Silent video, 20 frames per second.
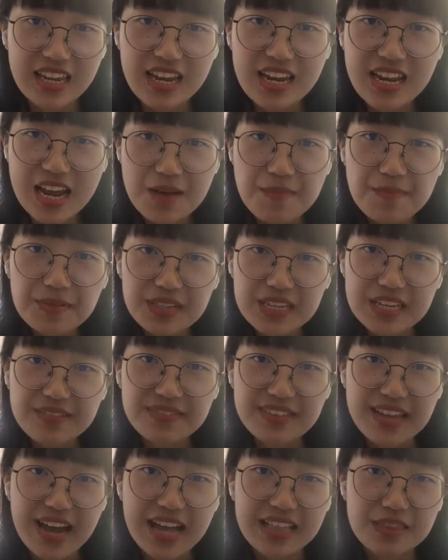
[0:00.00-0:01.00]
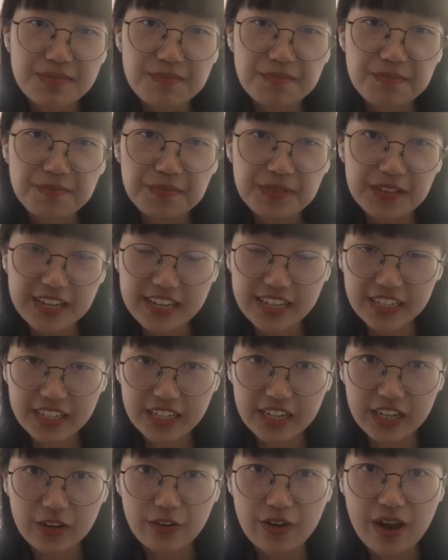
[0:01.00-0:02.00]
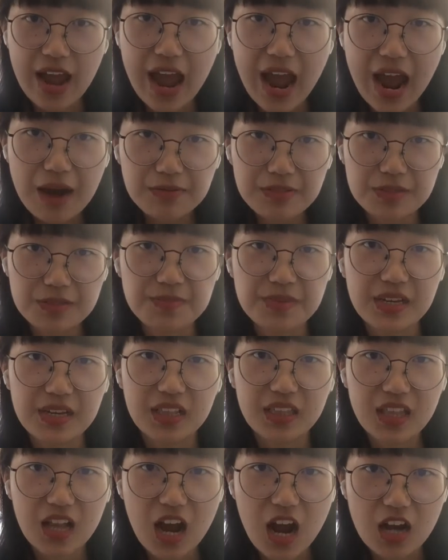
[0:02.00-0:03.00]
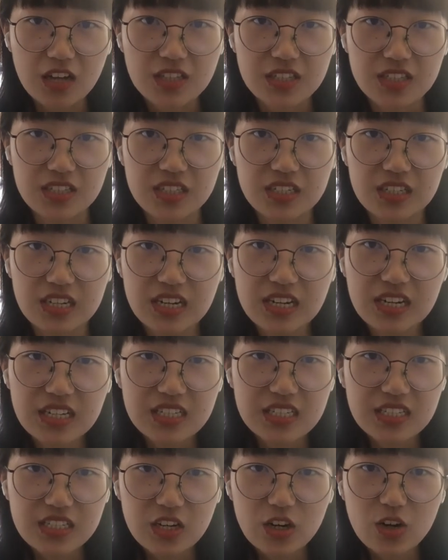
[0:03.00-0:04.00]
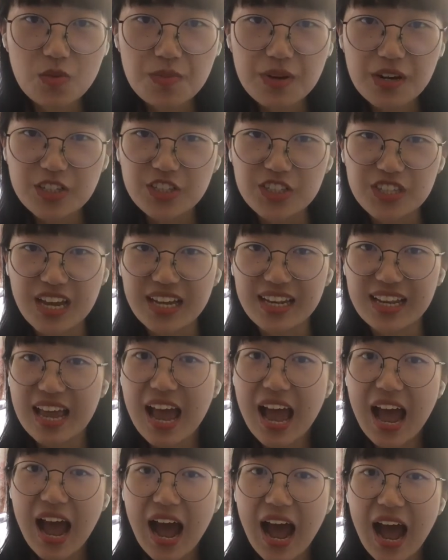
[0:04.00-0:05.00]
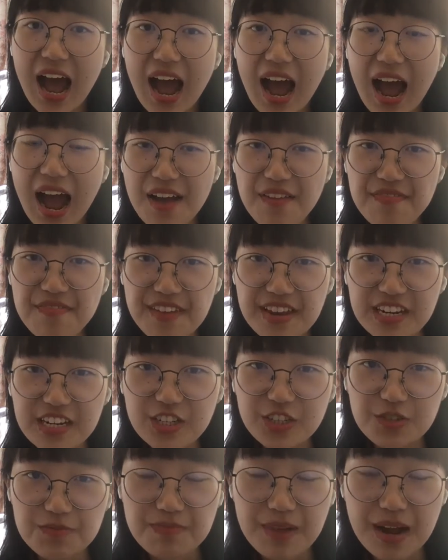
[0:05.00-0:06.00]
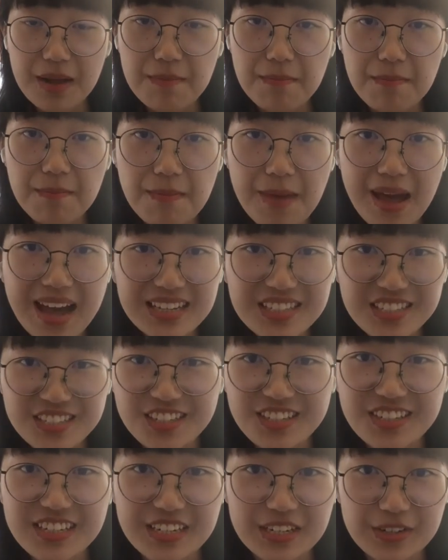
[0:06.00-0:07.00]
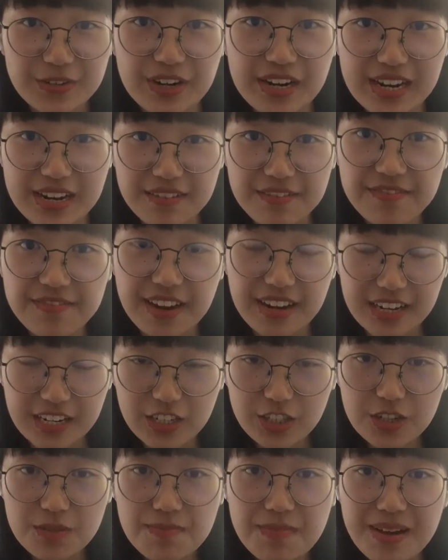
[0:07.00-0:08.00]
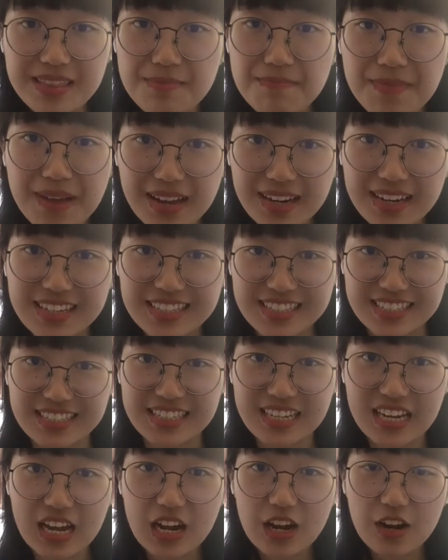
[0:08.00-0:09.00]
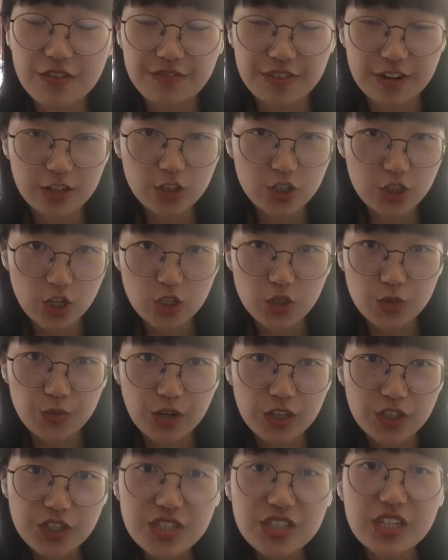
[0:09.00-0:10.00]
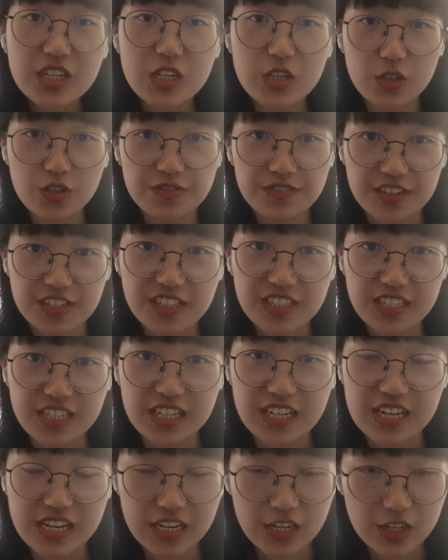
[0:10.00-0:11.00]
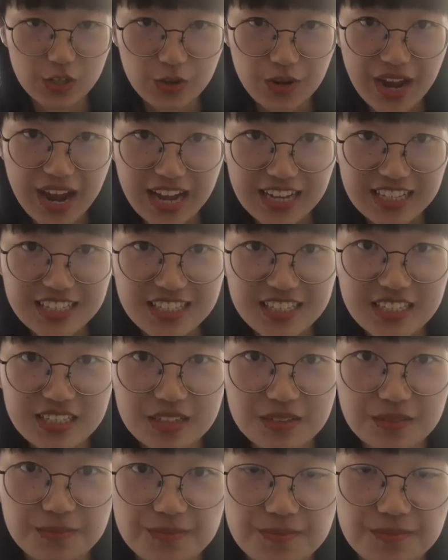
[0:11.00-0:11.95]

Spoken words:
And I believe that playing Go helped me a lot, so much that I finished my master's degree in financial mathematics from George Washington University in the US.